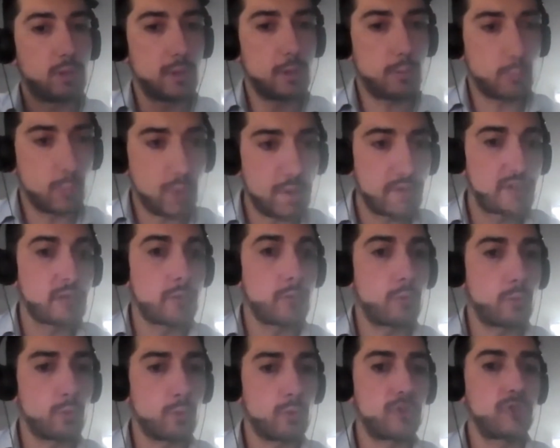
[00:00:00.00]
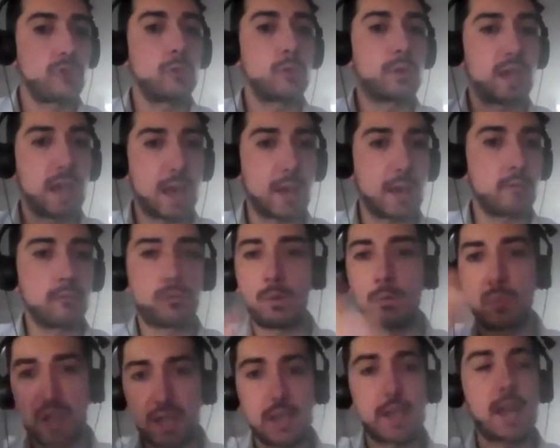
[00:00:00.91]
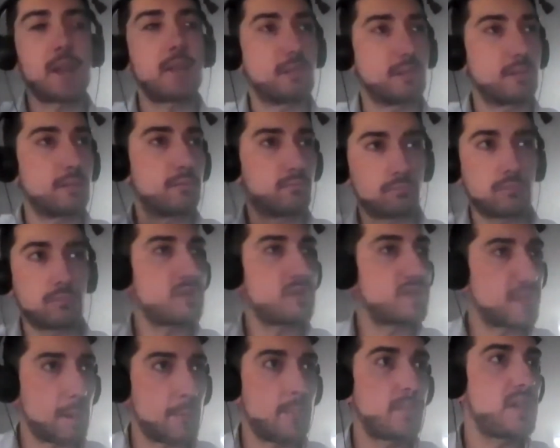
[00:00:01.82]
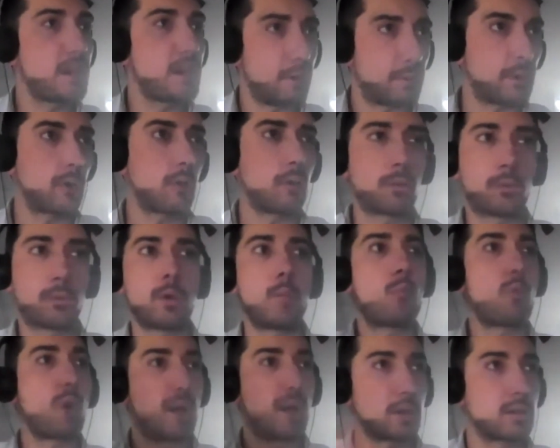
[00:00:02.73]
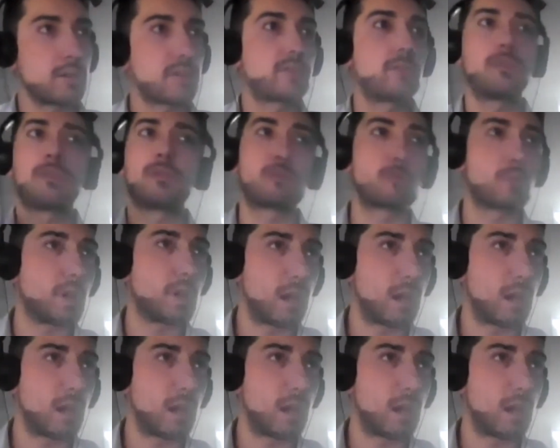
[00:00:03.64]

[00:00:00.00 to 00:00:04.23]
with the rules, you can replicate the same behavior from one cluster to